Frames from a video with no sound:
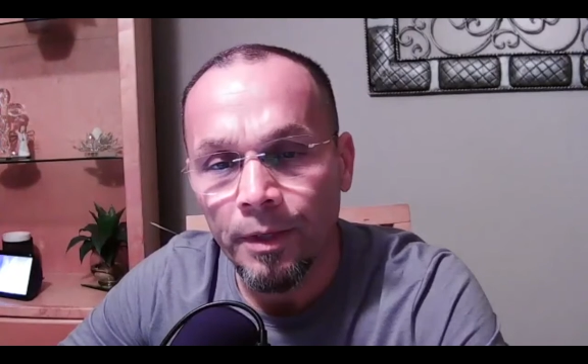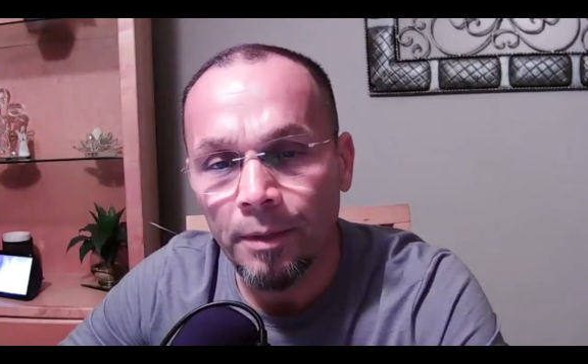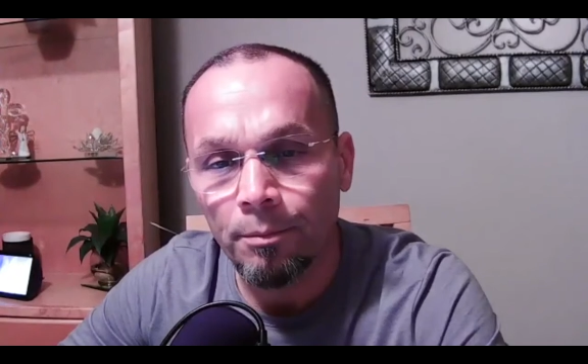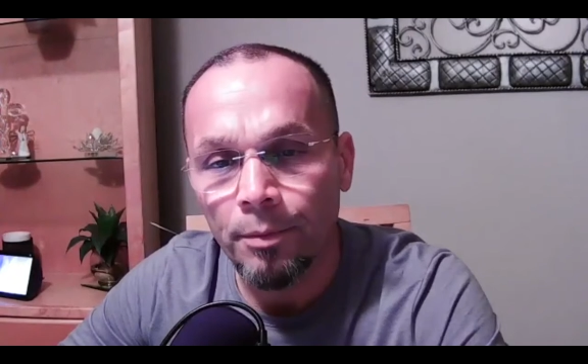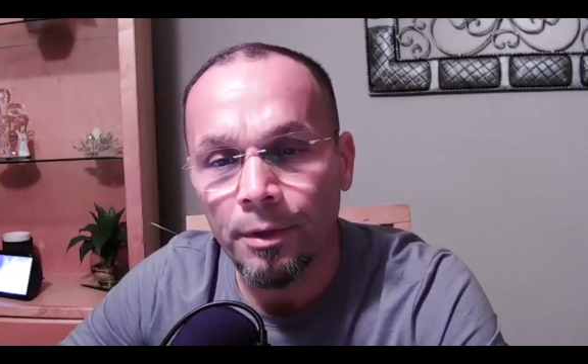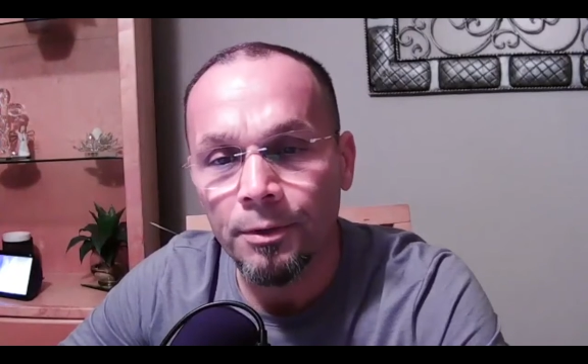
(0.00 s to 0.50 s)

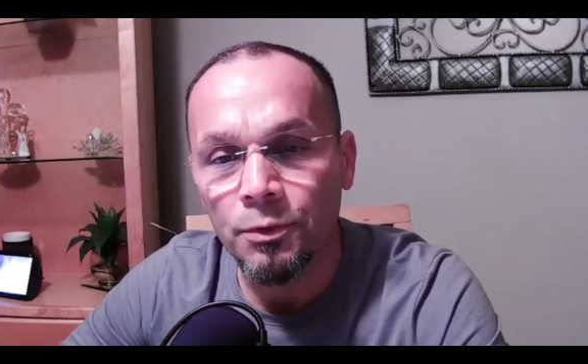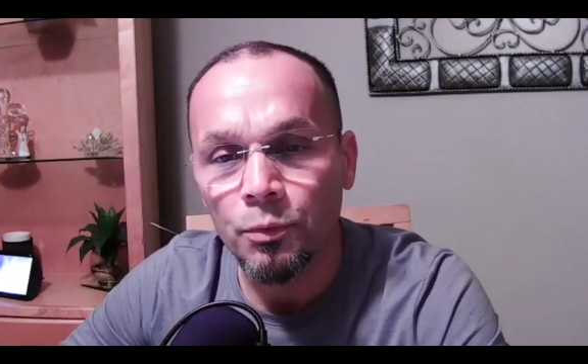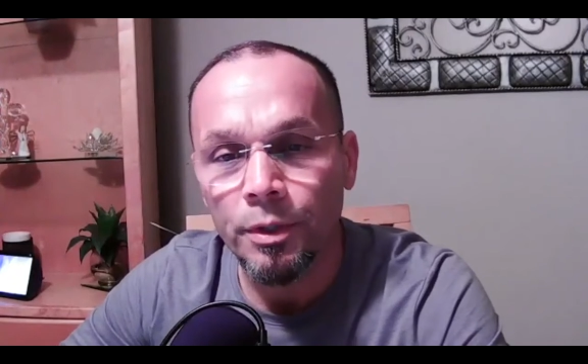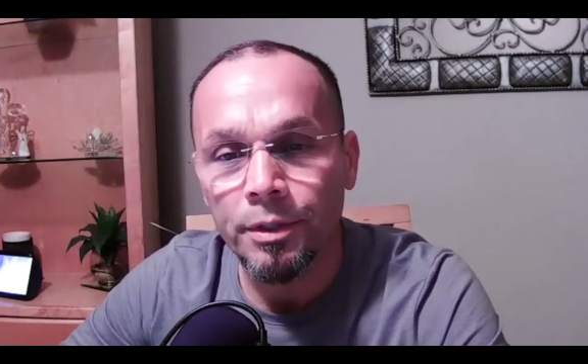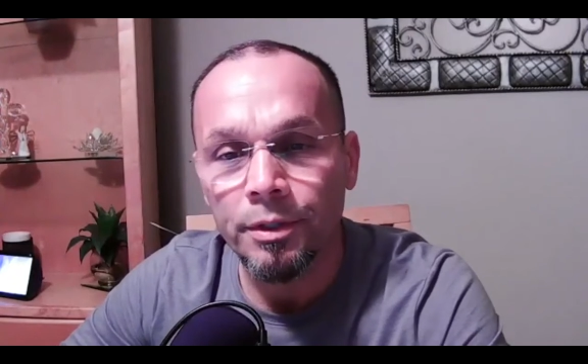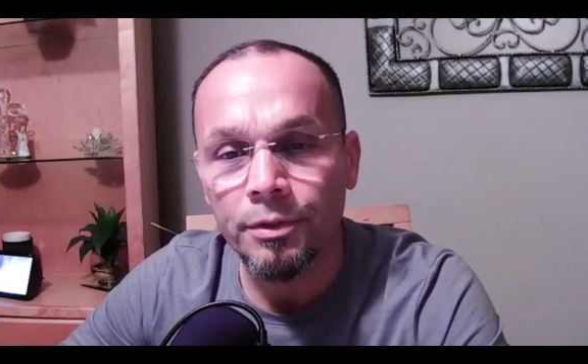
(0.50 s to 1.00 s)
it bears
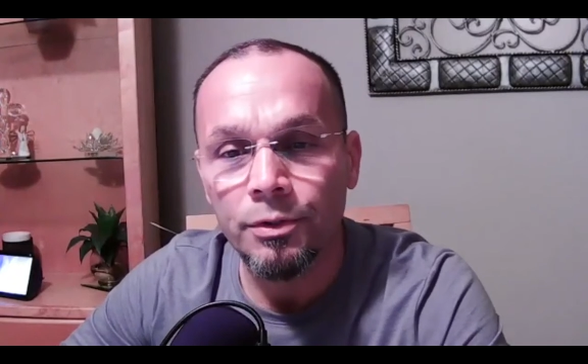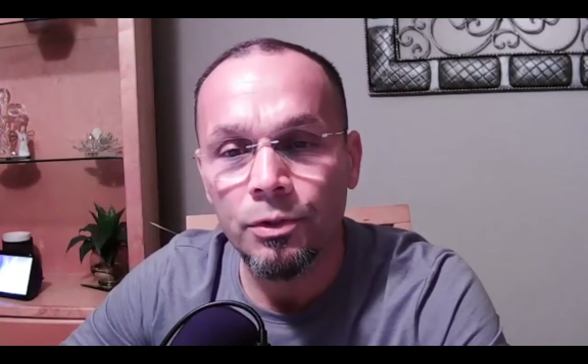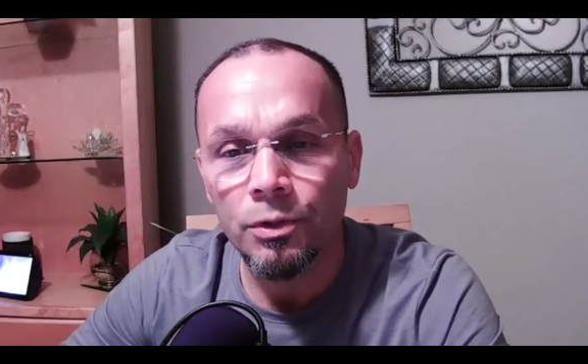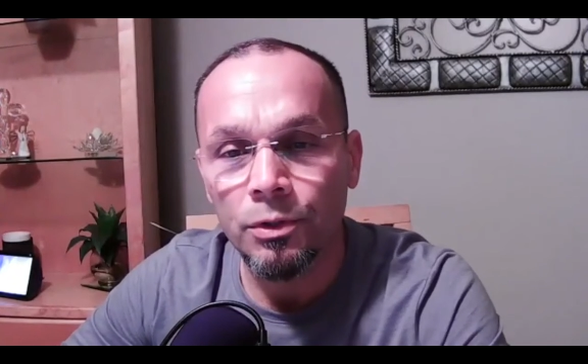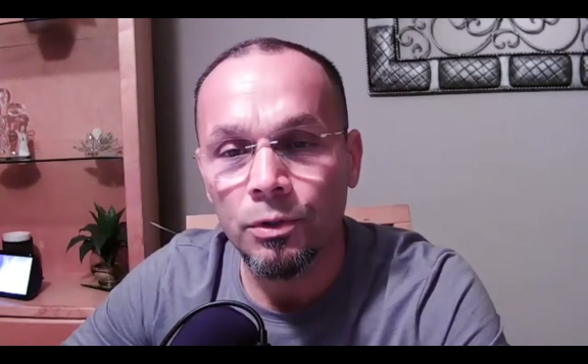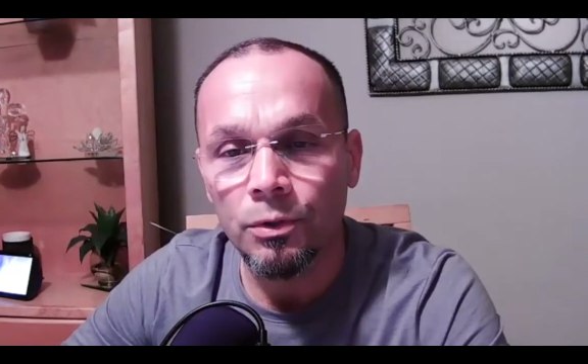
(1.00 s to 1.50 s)
witness
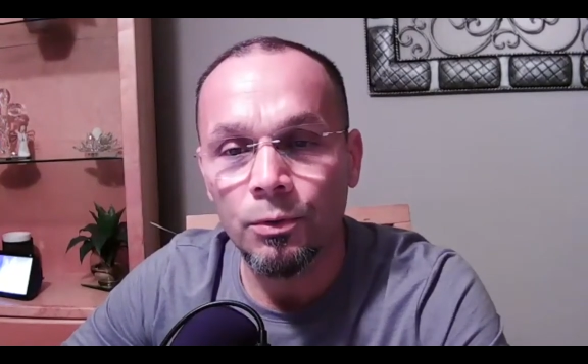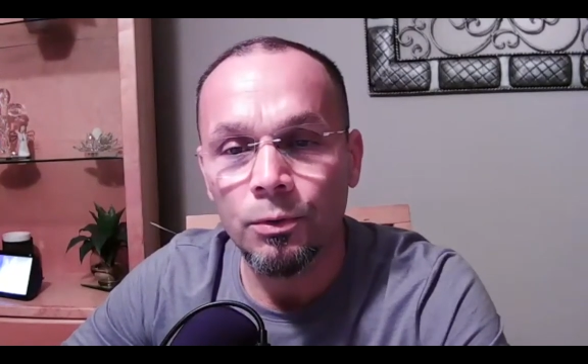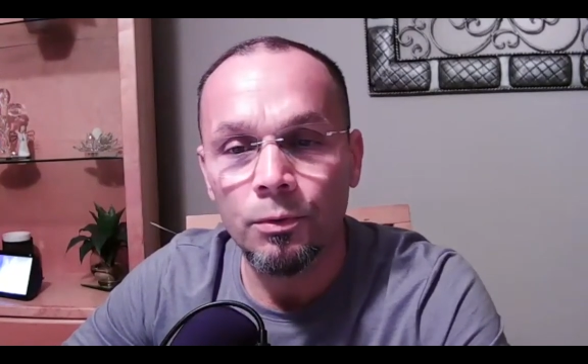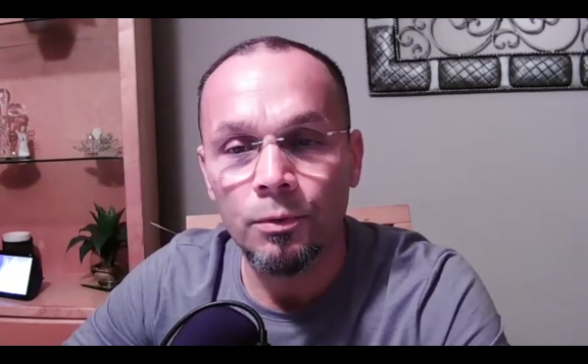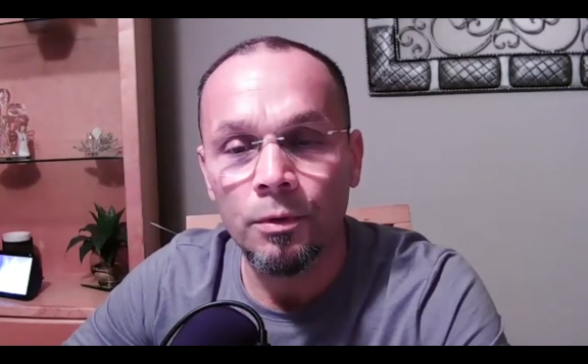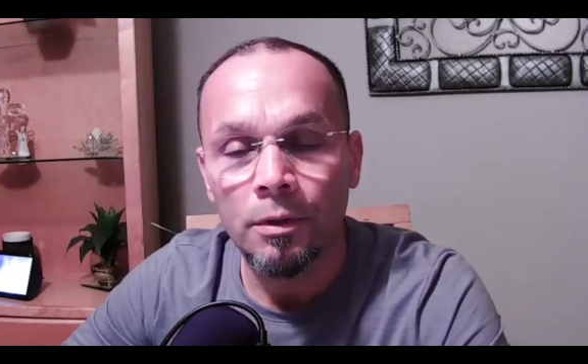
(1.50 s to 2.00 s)
to
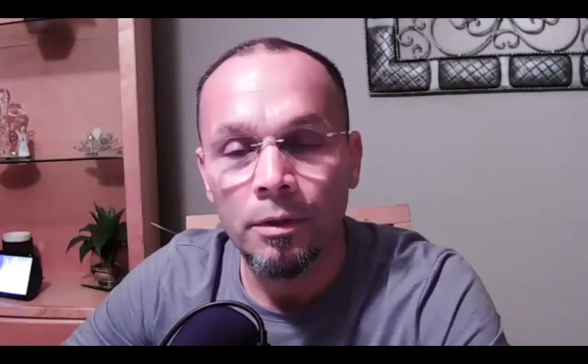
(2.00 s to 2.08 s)
you